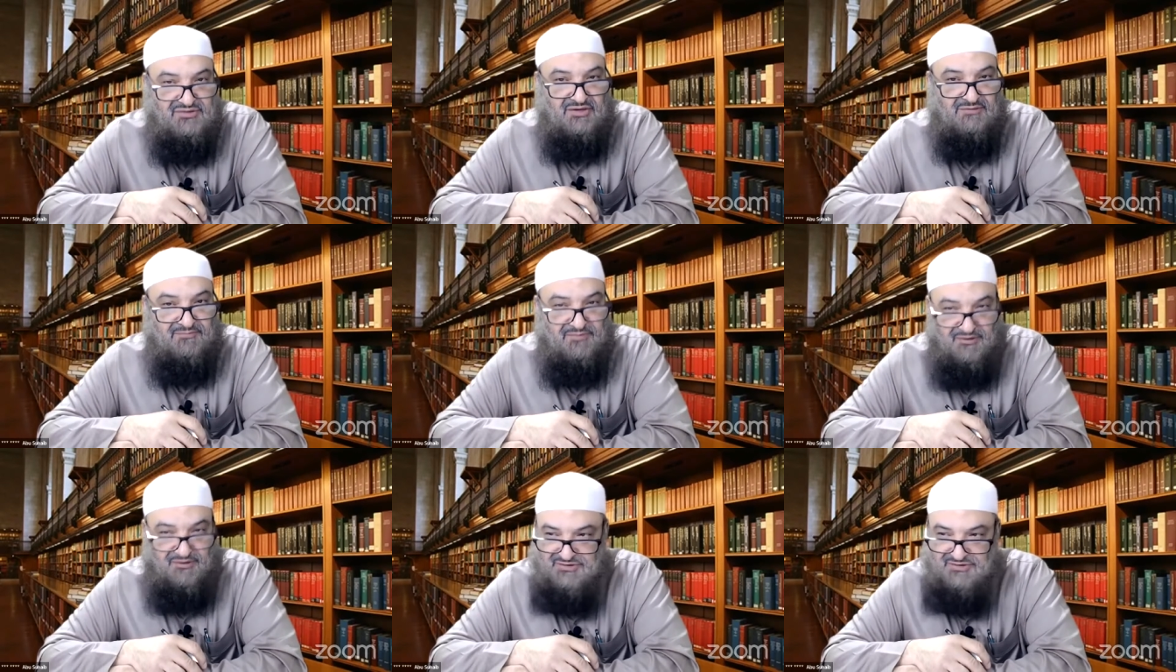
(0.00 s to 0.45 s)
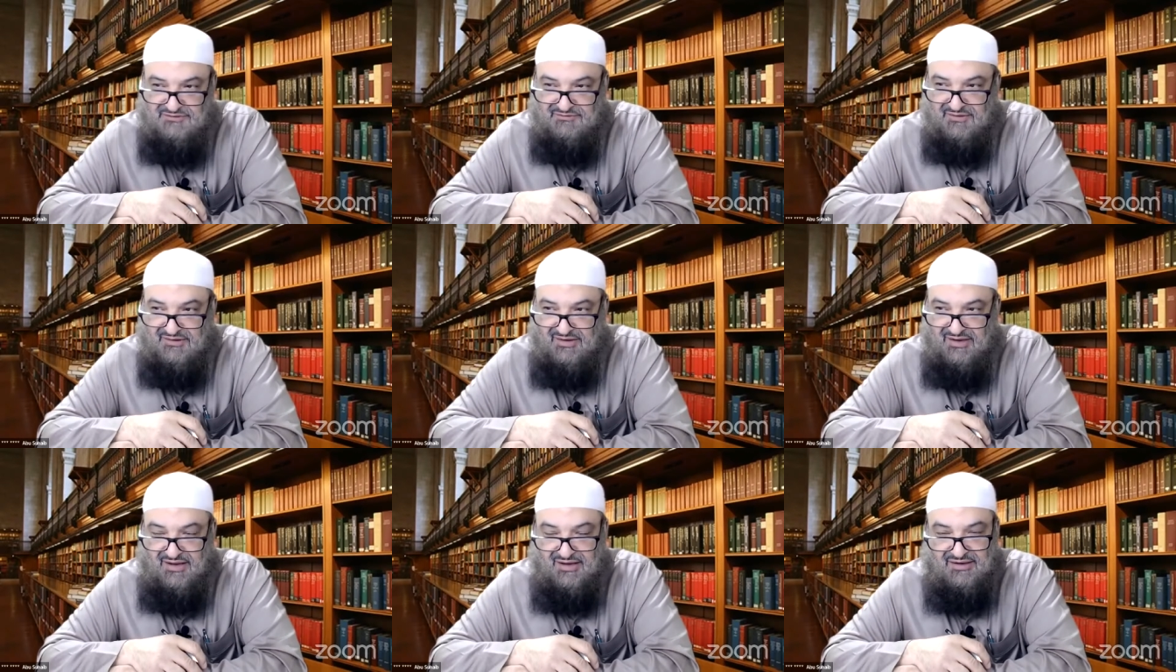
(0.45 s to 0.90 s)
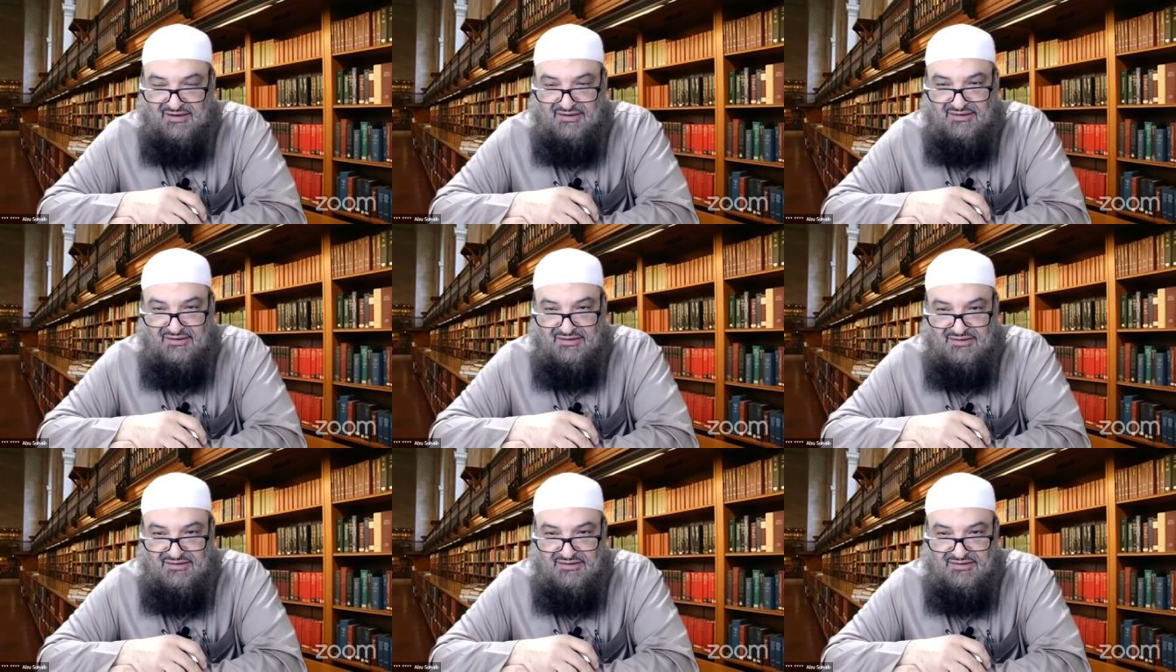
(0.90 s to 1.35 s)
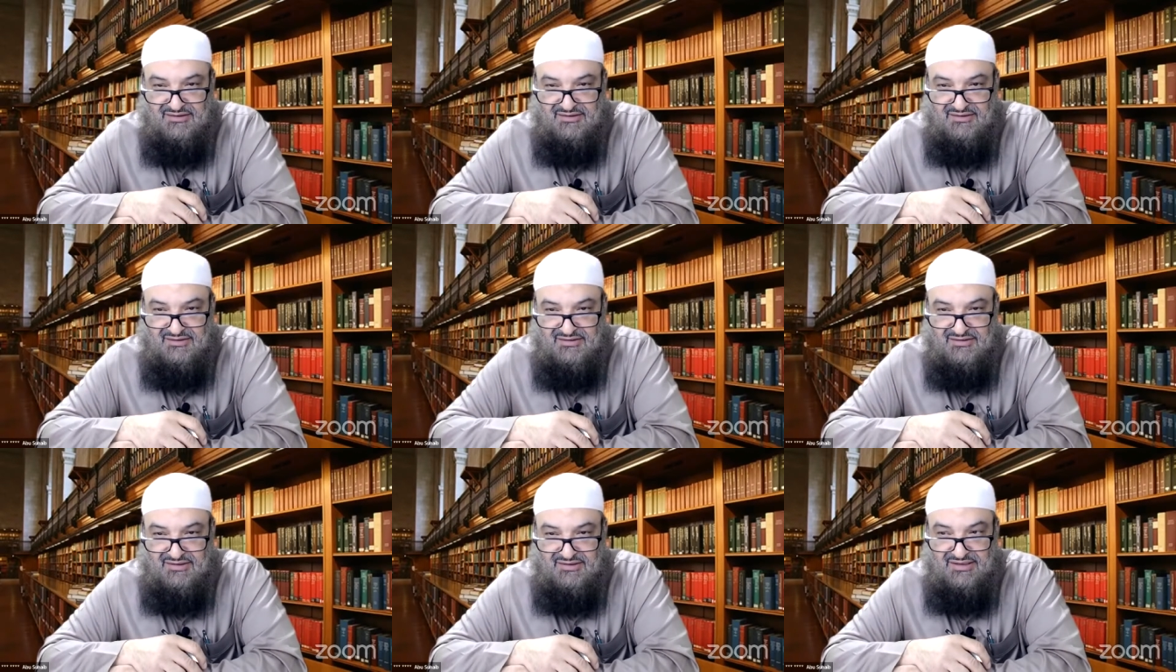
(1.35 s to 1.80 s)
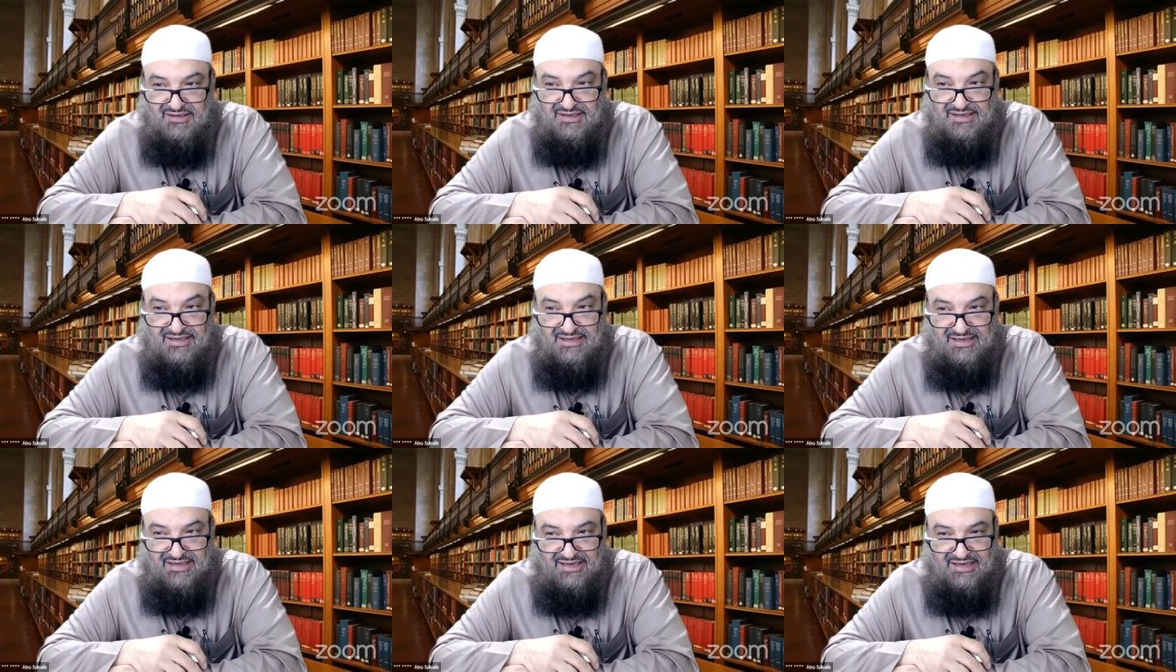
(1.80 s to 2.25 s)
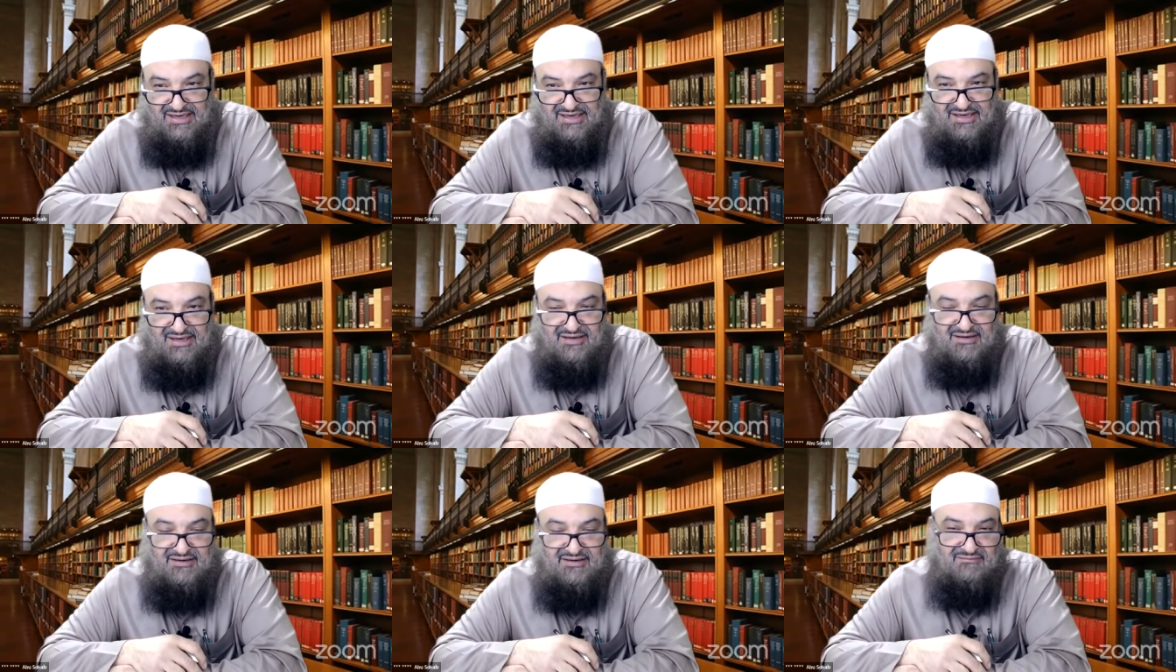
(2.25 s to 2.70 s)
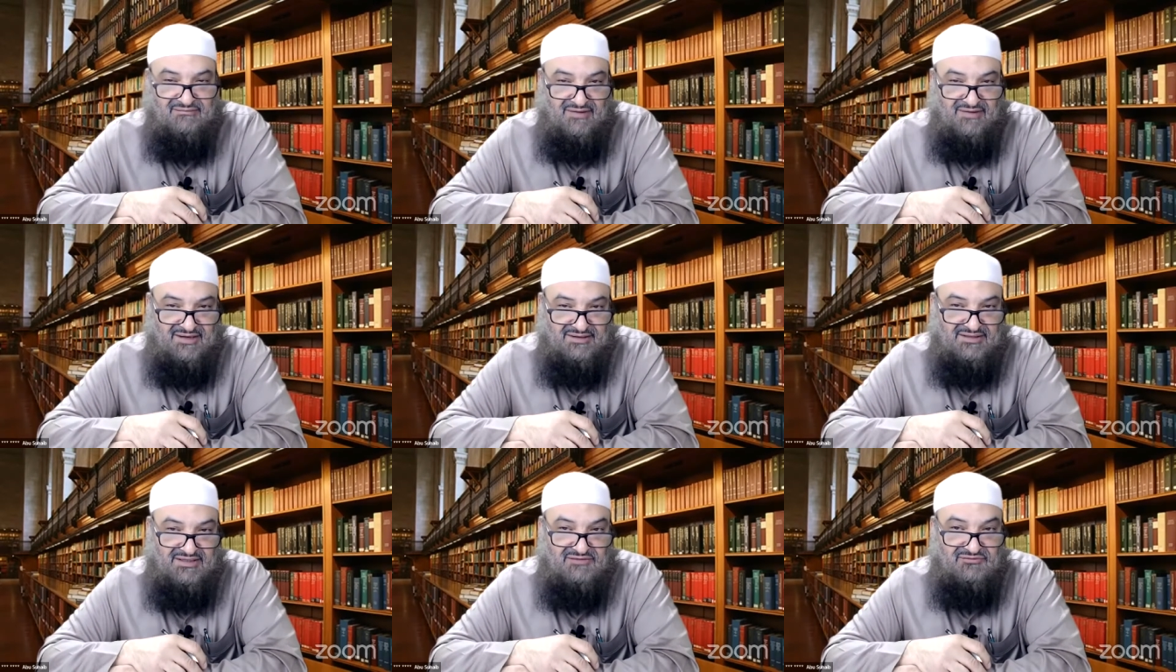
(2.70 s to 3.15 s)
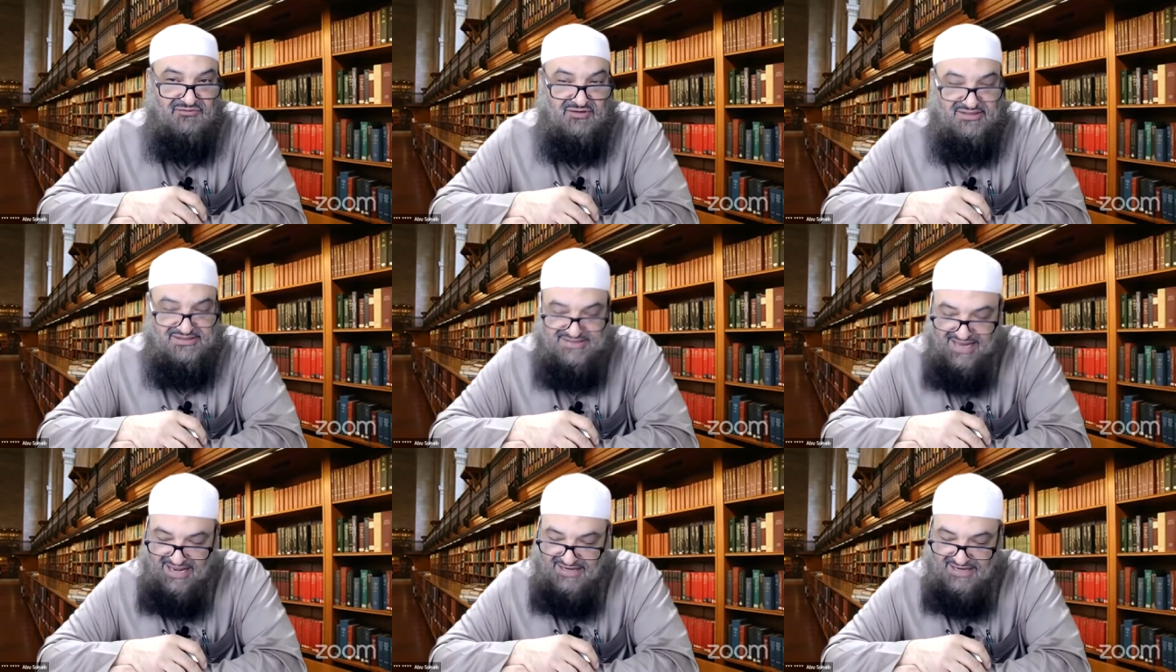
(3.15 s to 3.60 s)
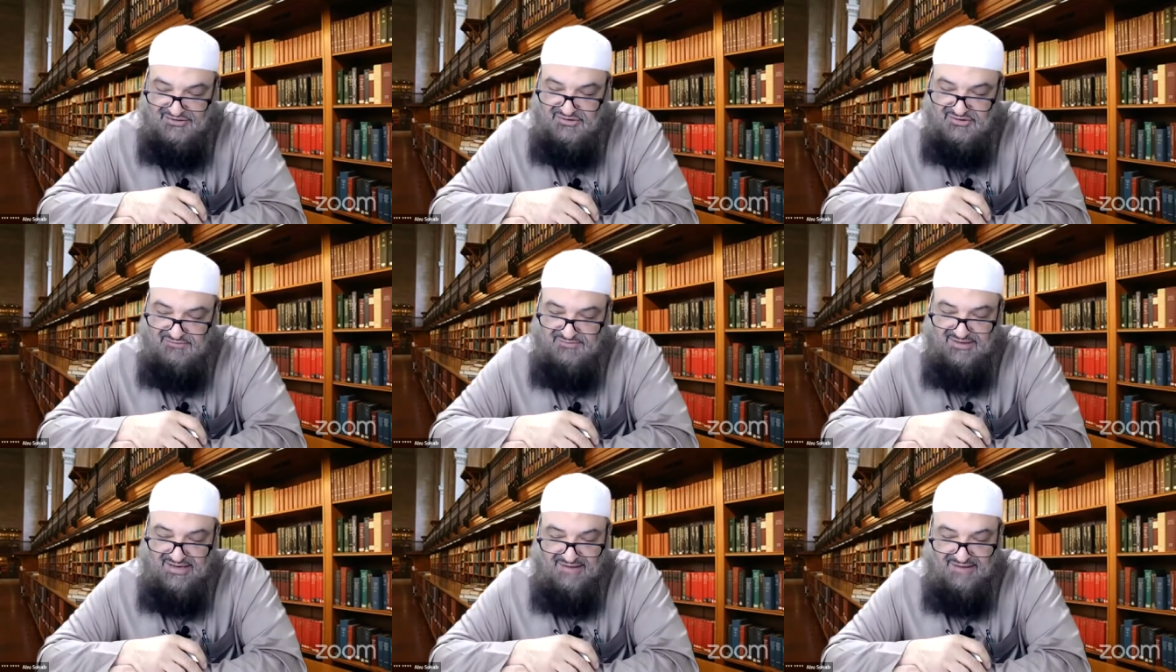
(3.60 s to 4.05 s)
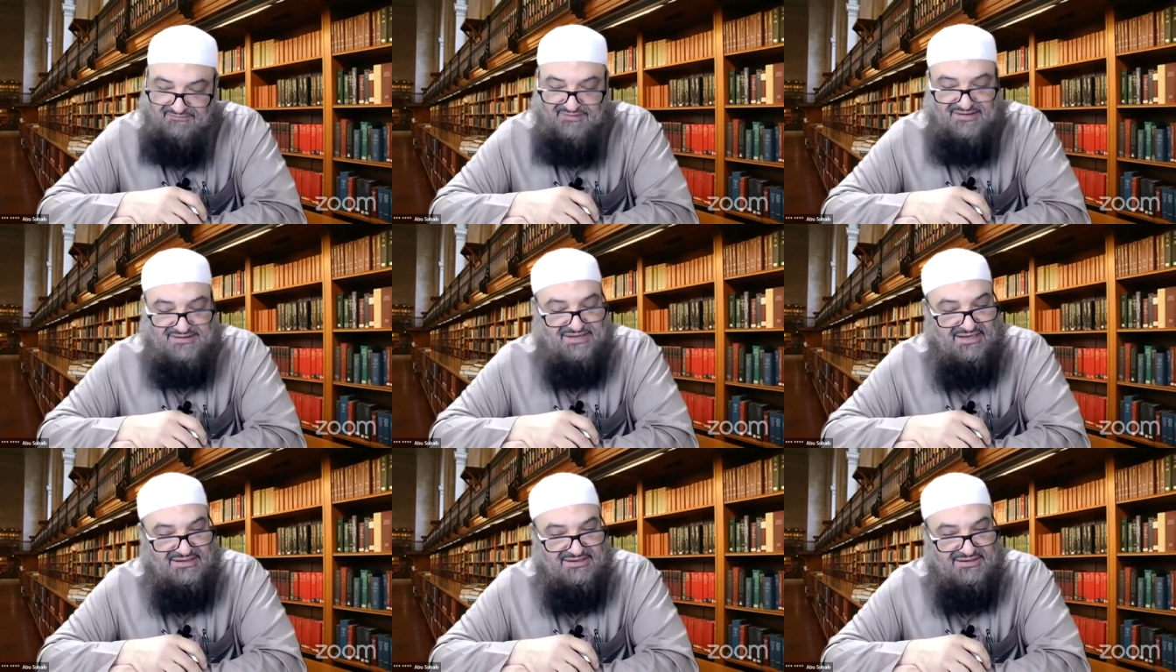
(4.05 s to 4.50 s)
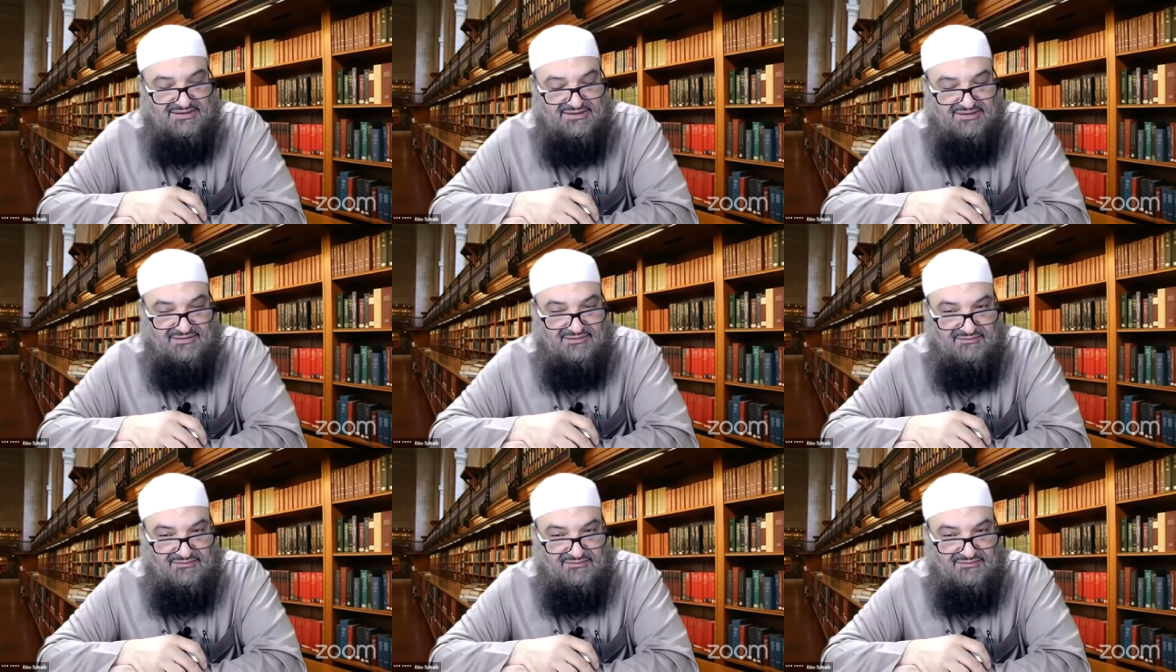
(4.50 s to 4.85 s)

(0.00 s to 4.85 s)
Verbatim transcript: The Prophet of Allah, he commanded for his hand to be amputated.